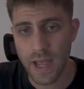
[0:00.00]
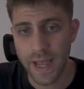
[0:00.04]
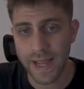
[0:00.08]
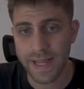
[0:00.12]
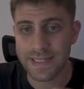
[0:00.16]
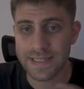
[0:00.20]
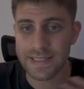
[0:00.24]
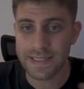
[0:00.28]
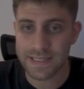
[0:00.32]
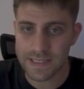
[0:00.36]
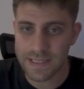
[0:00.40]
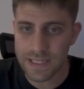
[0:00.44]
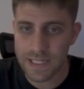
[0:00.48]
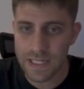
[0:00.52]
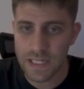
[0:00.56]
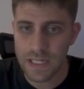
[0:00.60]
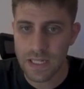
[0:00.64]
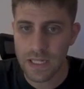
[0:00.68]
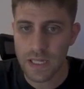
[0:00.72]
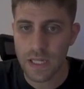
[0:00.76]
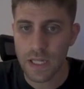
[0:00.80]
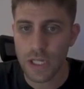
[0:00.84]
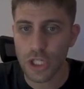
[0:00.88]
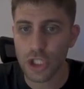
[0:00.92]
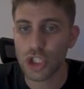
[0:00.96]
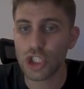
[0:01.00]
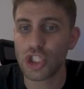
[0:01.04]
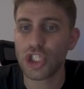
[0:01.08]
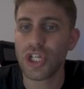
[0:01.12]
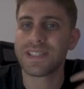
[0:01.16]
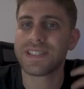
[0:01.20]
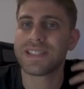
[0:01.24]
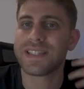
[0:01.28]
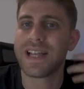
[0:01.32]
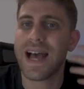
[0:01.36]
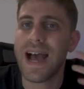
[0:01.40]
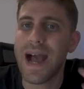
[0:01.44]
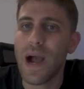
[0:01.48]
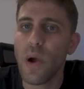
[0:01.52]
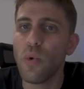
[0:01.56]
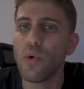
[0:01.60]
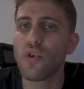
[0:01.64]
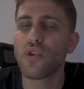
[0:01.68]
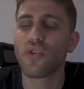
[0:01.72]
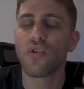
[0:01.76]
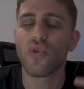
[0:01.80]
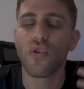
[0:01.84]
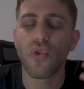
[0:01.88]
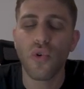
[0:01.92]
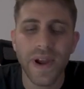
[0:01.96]
and see just how
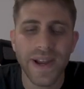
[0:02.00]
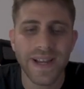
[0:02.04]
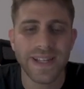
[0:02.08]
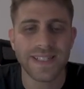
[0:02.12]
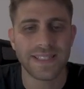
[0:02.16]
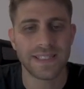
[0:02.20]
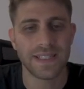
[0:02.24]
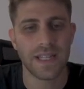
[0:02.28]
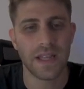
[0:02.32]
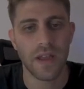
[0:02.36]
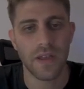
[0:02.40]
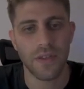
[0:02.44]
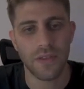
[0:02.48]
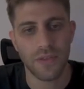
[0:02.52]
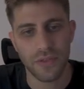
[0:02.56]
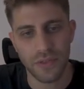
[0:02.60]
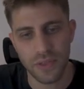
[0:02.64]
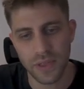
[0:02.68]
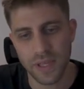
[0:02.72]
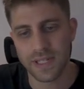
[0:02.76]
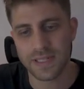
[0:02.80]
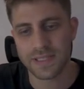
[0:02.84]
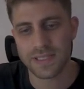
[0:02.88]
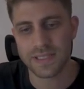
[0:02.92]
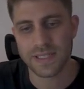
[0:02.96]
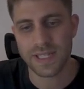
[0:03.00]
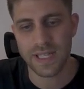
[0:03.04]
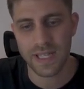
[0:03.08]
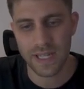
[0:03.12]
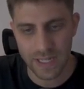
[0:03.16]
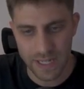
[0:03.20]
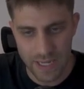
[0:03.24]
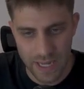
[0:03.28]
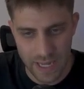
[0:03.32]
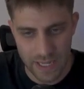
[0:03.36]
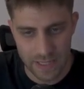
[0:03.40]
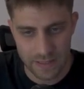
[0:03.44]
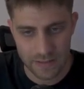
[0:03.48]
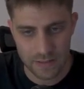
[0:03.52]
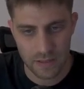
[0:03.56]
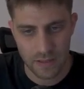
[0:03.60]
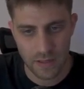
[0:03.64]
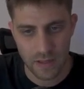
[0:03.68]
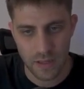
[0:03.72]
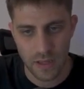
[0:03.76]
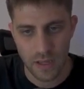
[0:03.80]
crazy things can get.